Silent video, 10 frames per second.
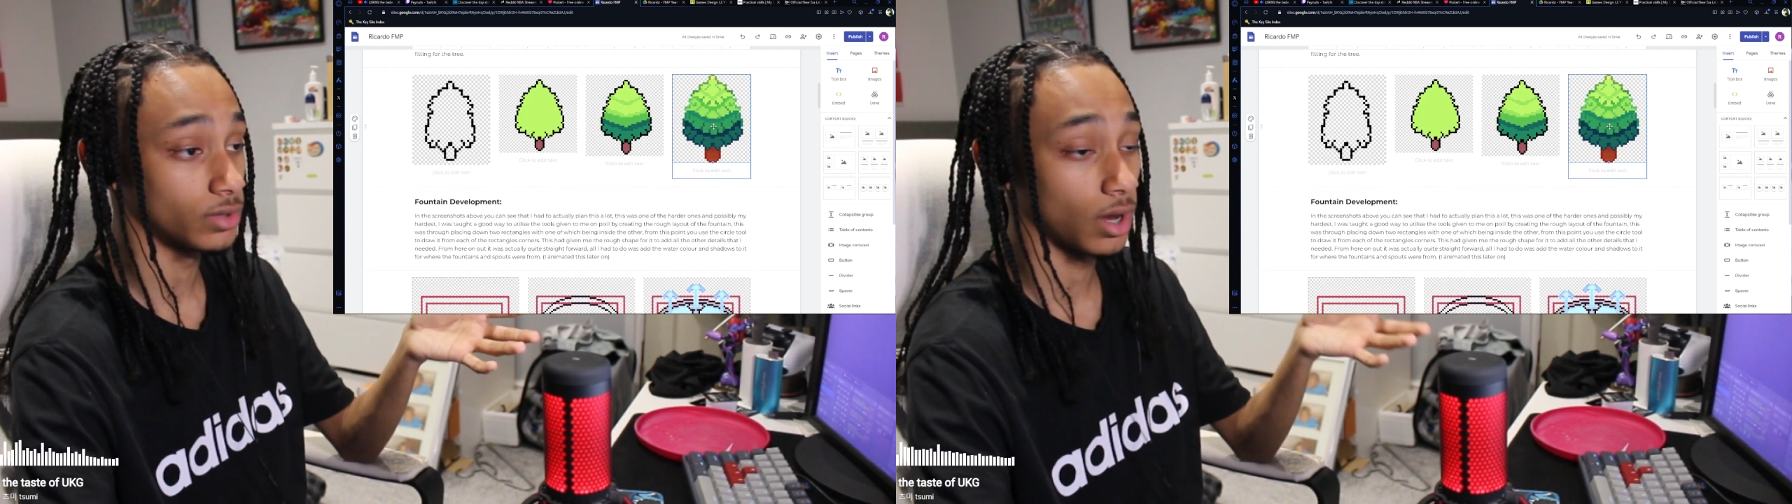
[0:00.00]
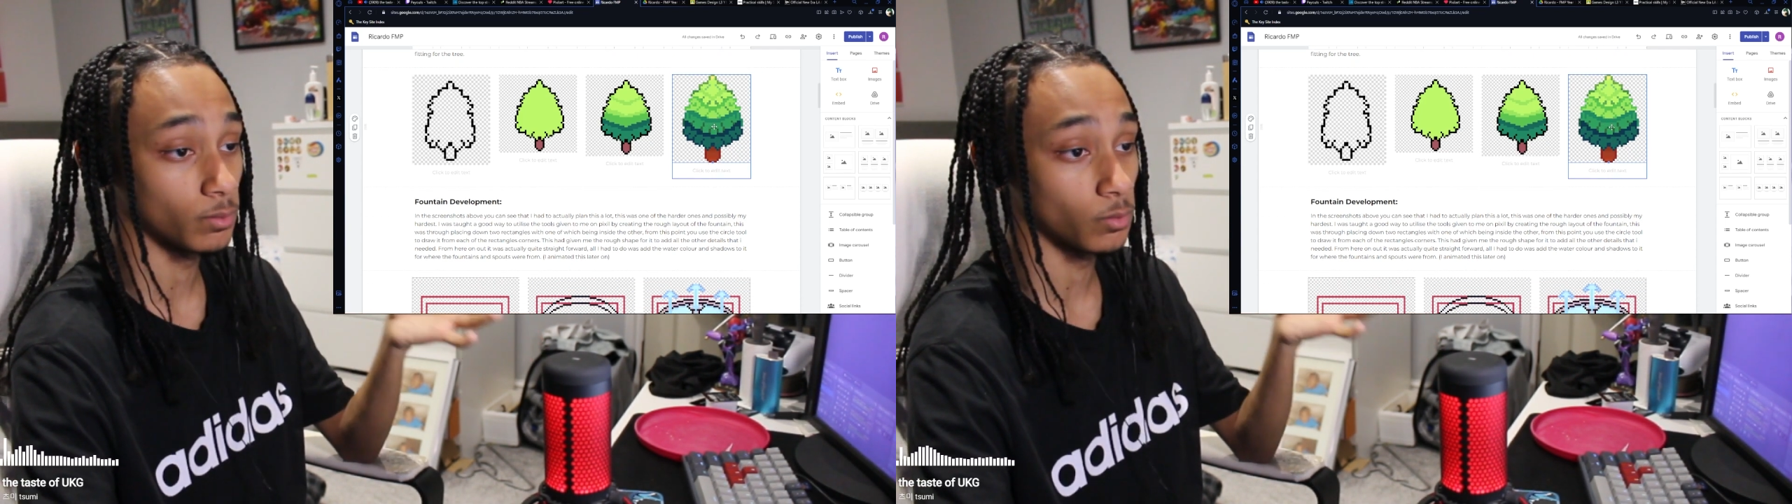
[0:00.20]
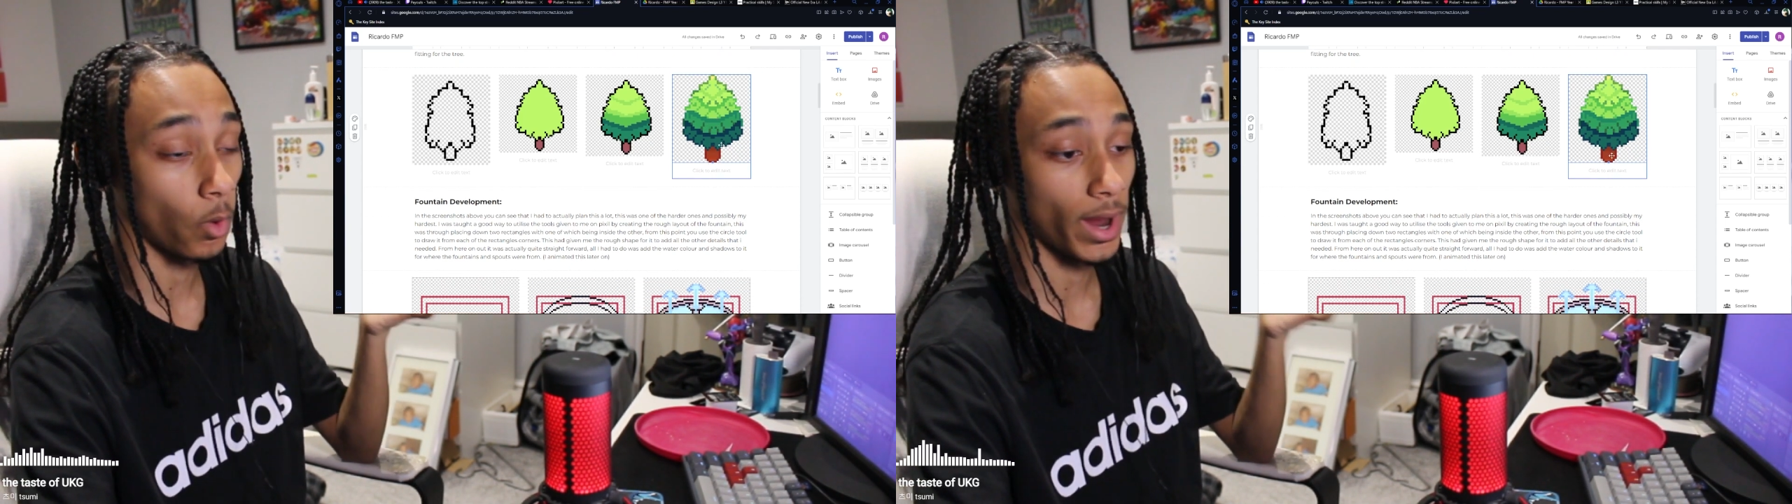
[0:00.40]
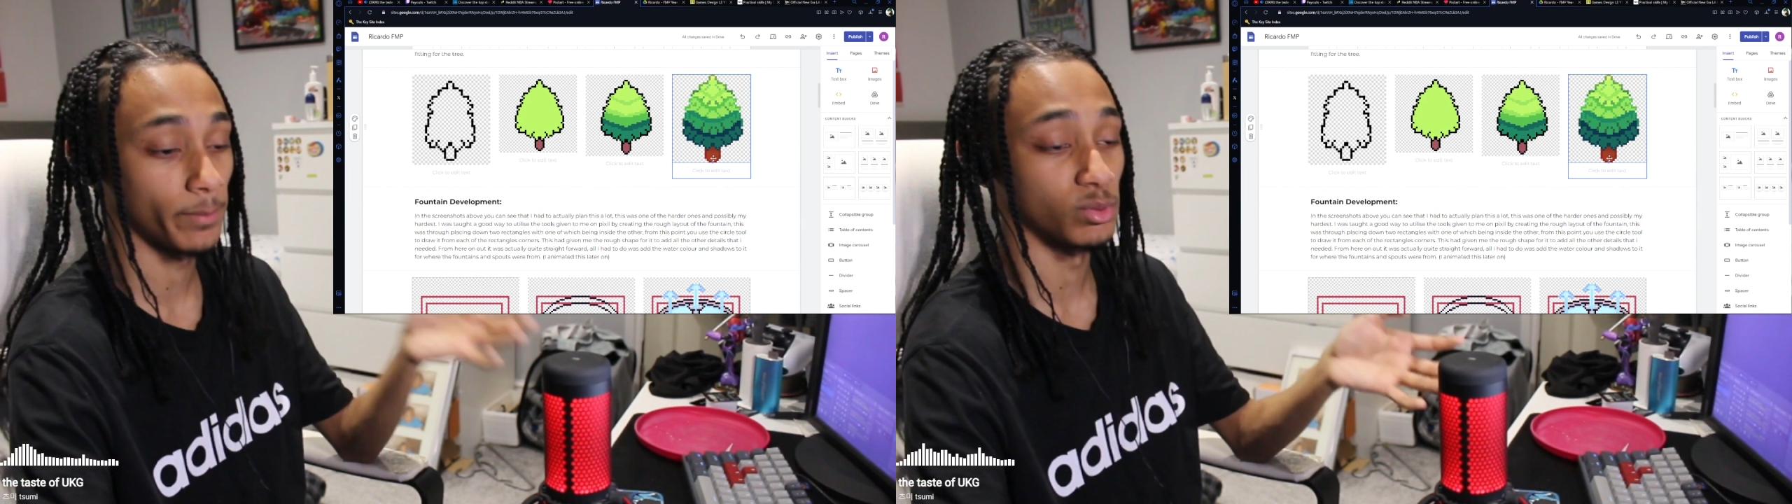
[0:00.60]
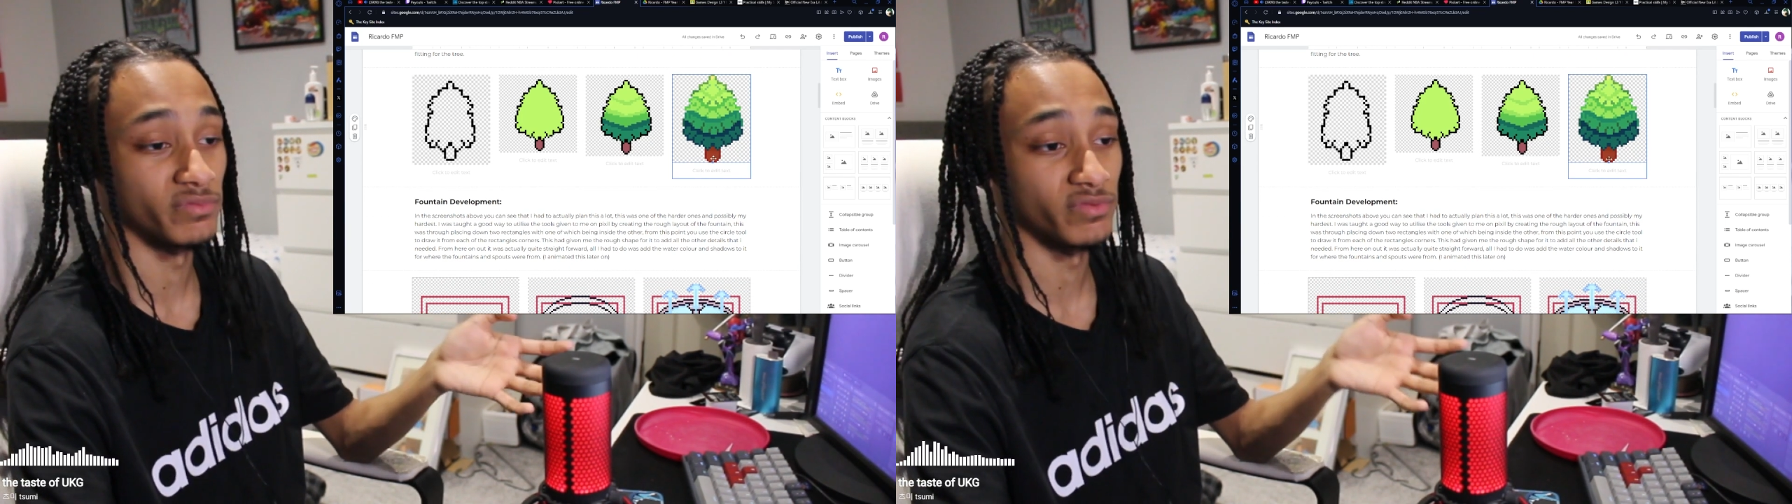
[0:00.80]
I'm quite
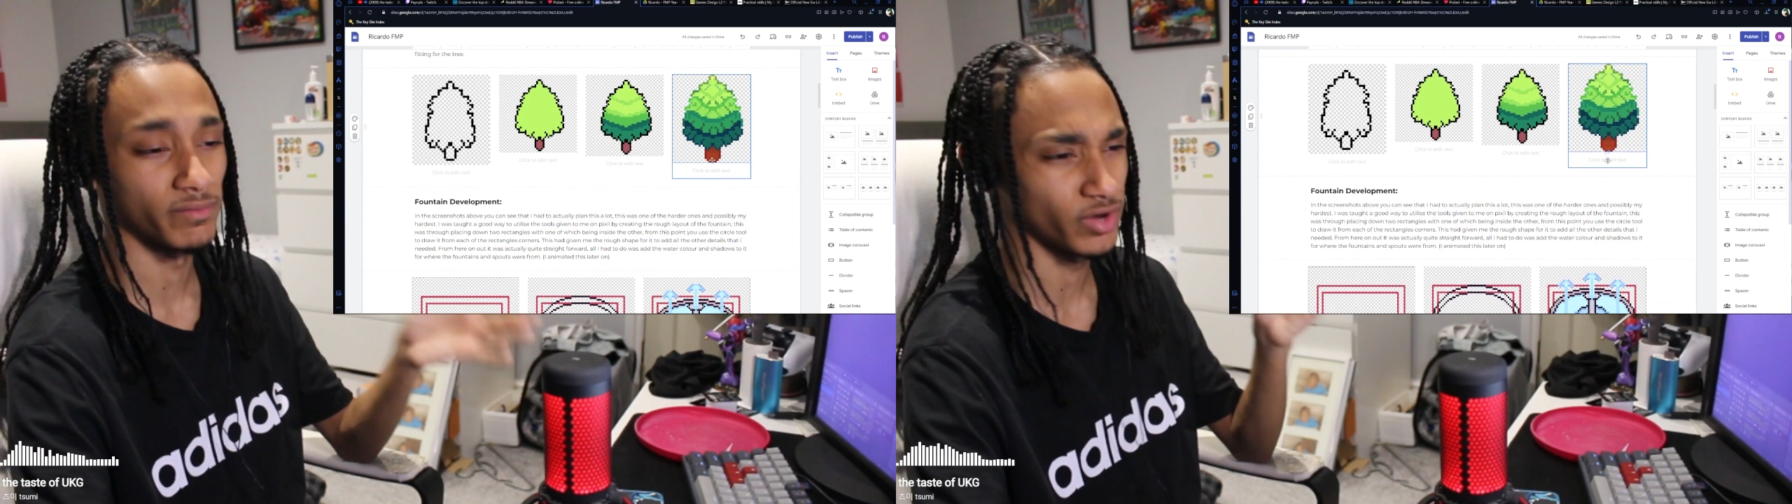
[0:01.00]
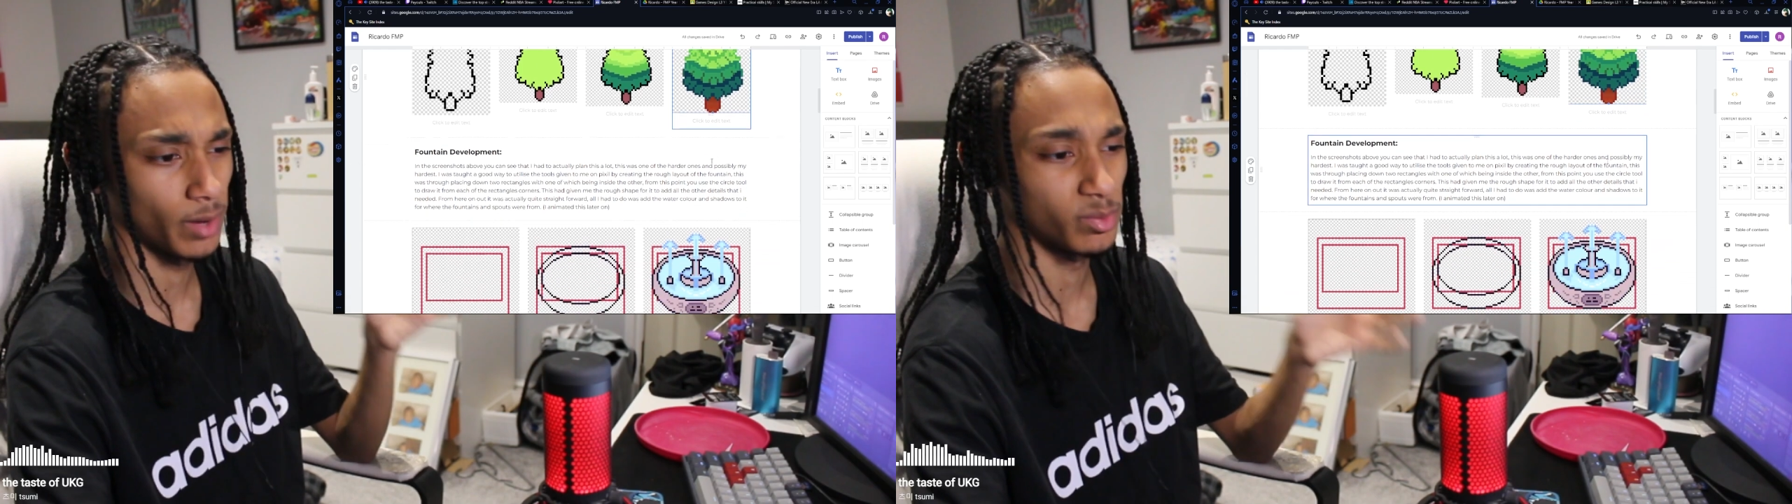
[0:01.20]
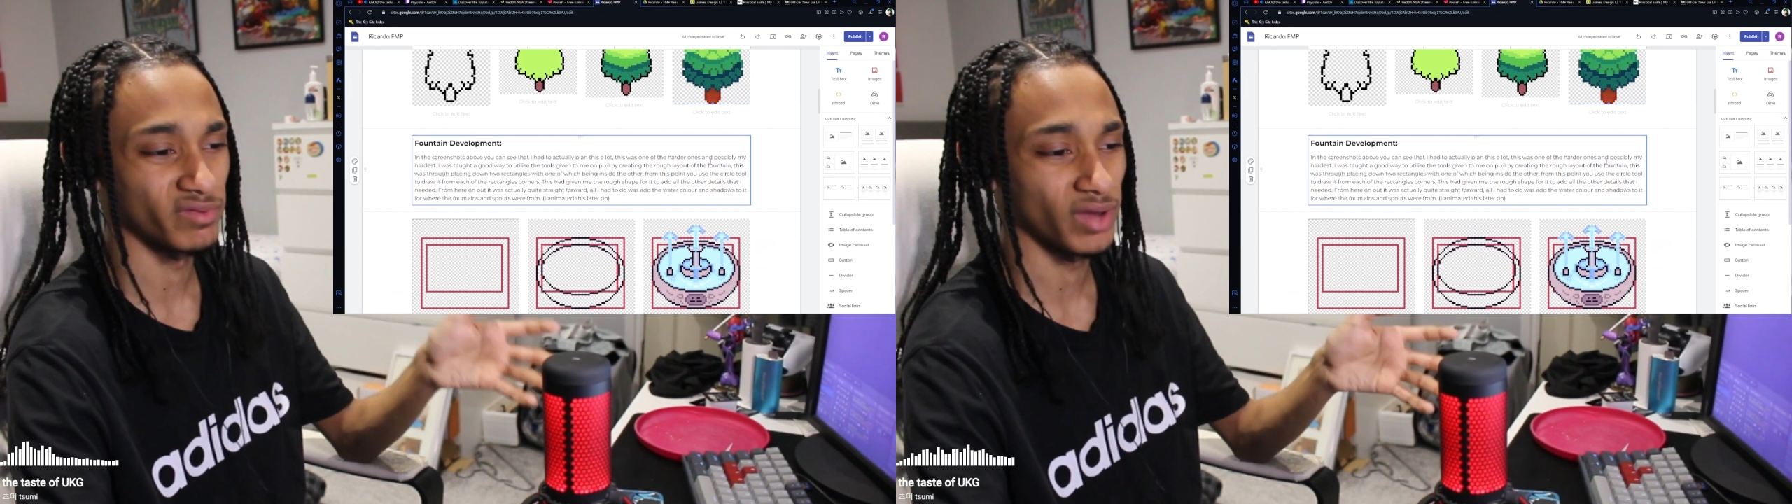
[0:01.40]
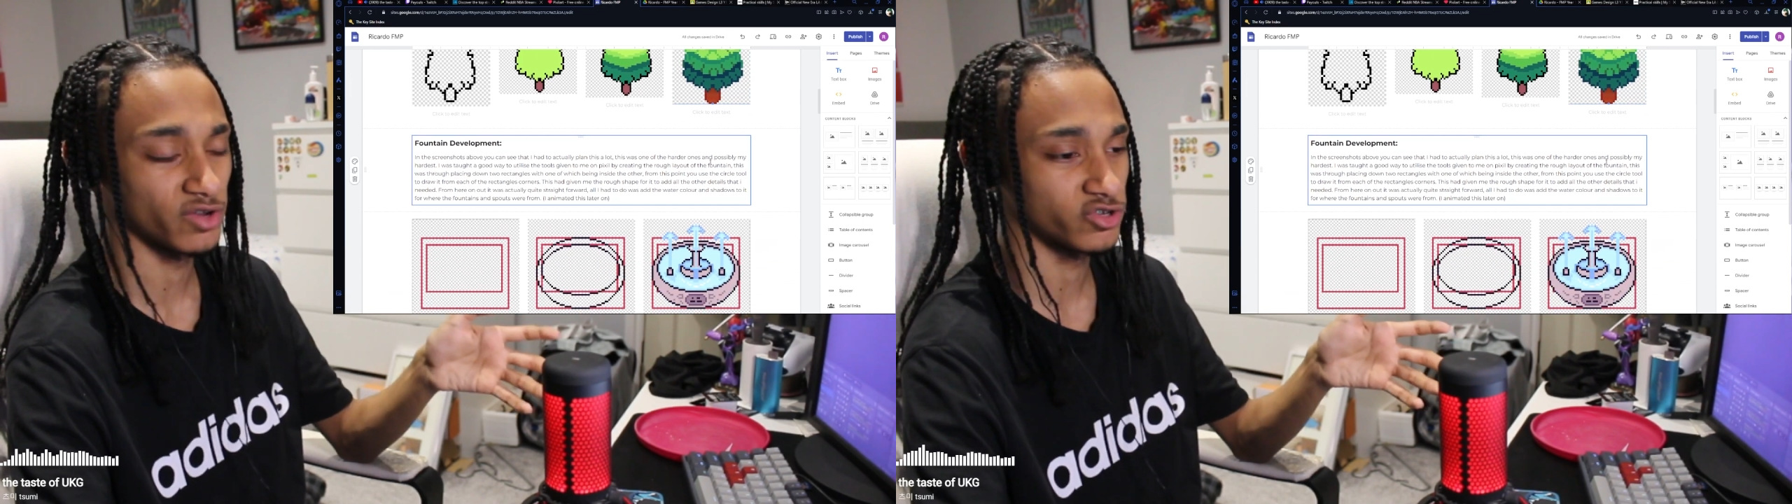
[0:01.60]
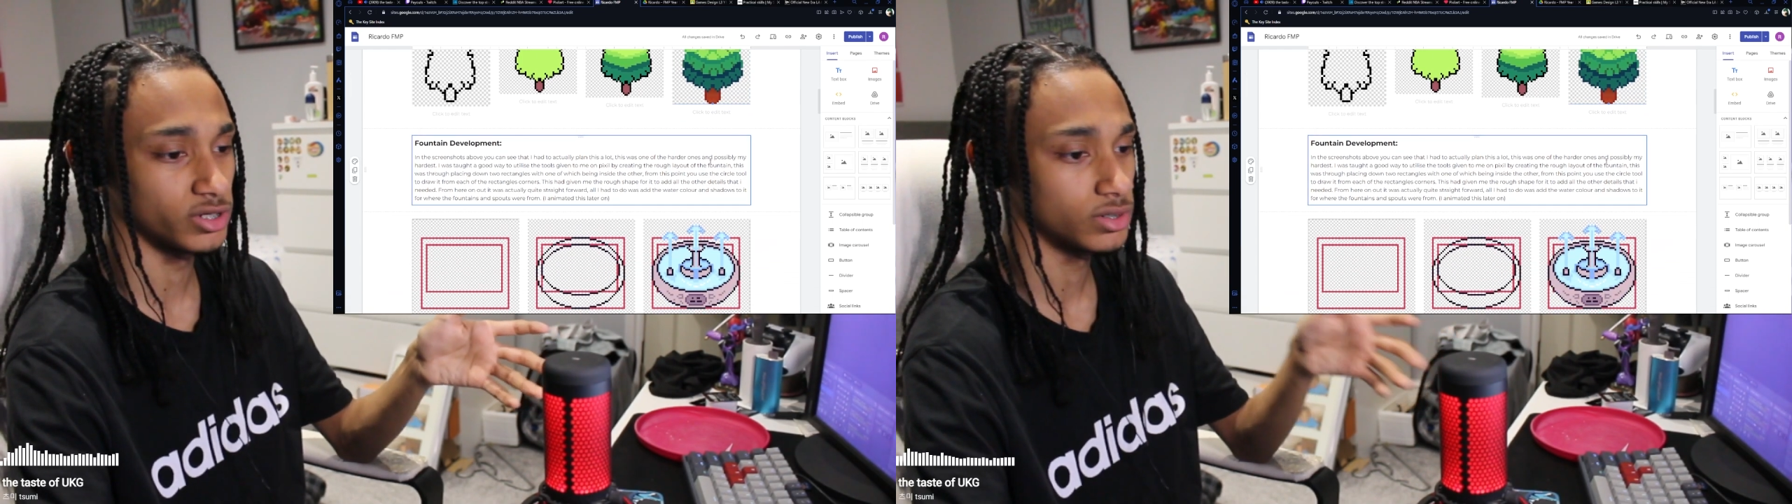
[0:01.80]
happy with it. I'm very happy with it
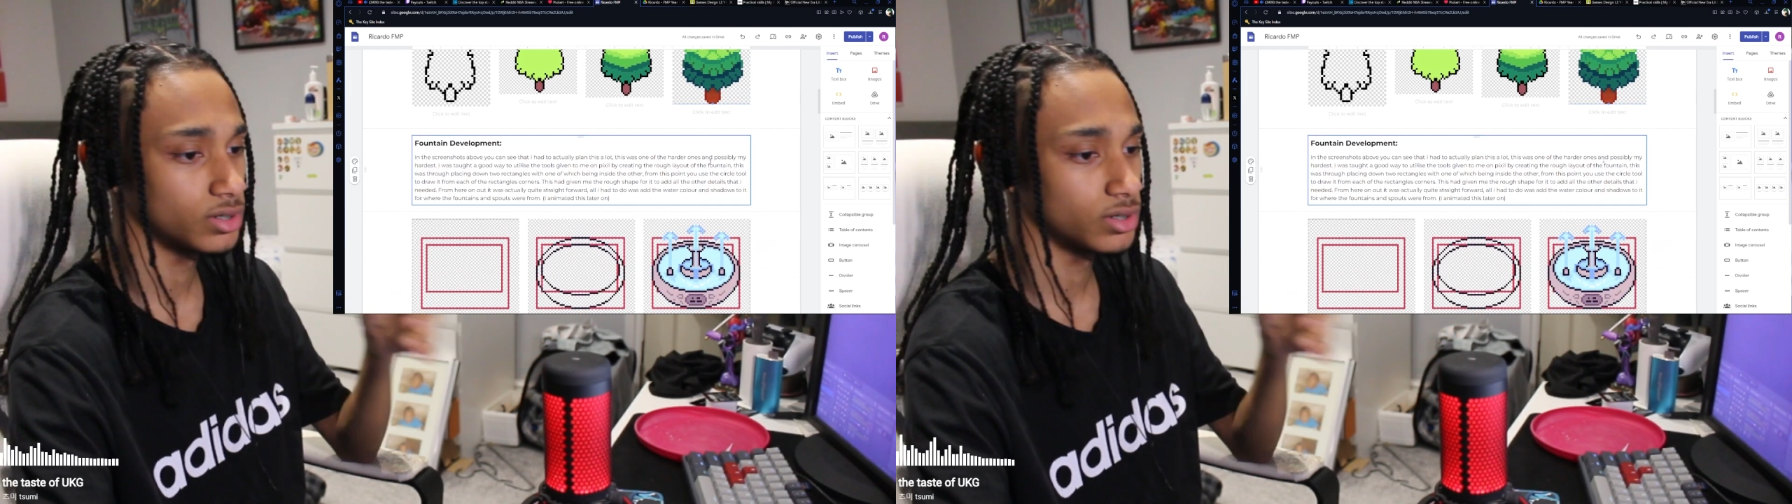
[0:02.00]
actually.